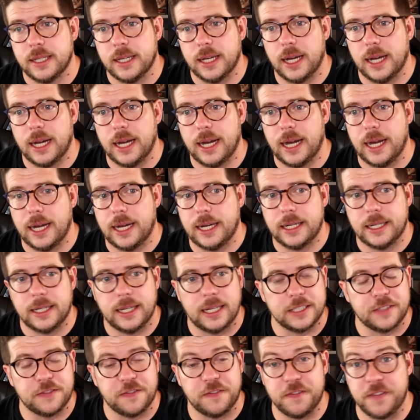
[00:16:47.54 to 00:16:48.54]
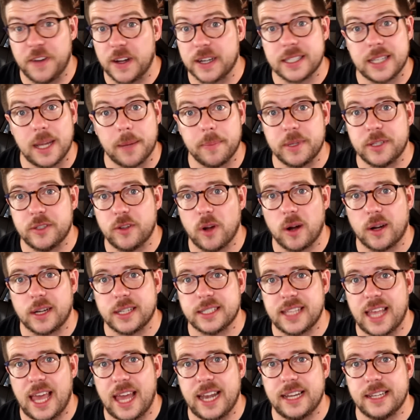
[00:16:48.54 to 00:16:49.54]
As fucked up and dark
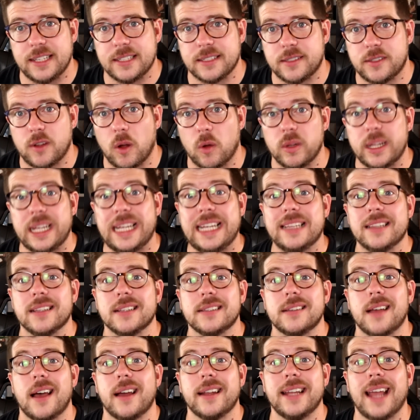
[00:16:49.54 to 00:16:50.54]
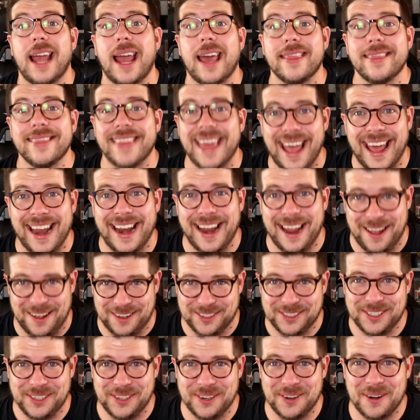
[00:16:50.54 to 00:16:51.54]
as that is, don't eat lasagna at that
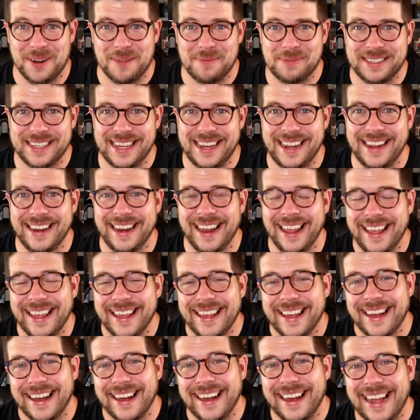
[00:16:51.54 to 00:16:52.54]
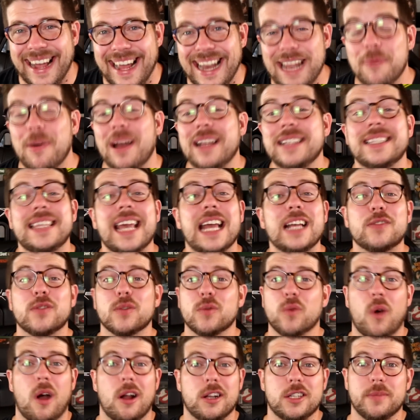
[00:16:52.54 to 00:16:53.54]
house. You know what I'm saying? Anyways, thanks for
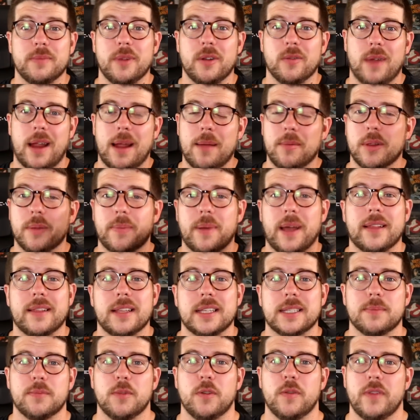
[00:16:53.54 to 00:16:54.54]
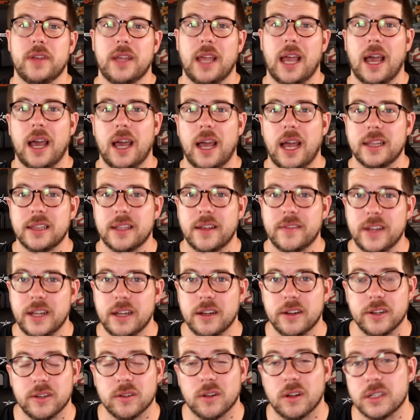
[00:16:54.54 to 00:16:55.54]
watching me ramble about this movie. I'd love to
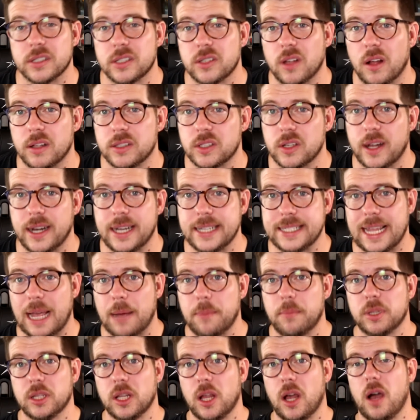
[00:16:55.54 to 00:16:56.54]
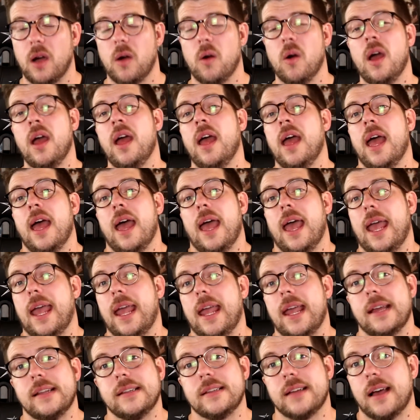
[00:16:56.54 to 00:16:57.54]
hear your all's thoughts on it down below.
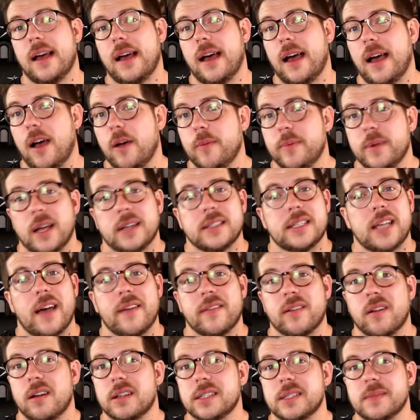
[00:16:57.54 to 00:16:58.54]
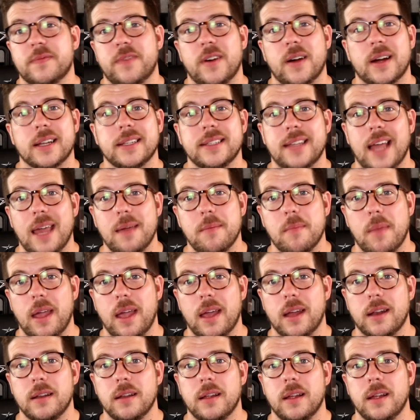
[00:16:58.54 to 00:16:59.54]
And I hope you guys have an awesome fucking day,
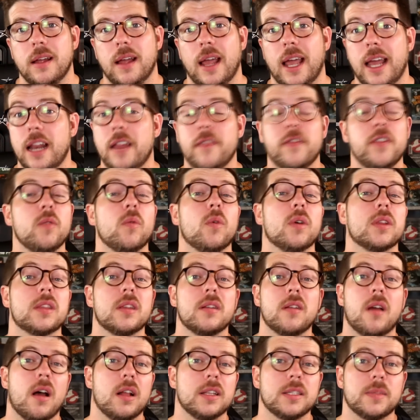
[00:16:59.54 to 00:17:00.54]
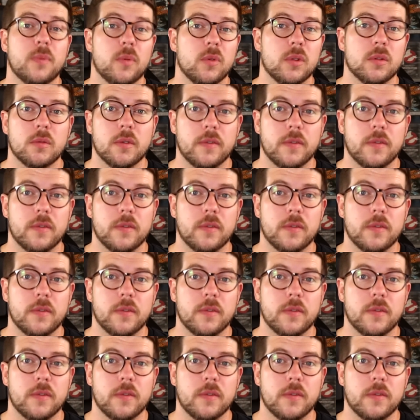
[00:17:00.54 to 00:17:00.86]
man. And if you want the non-spoiler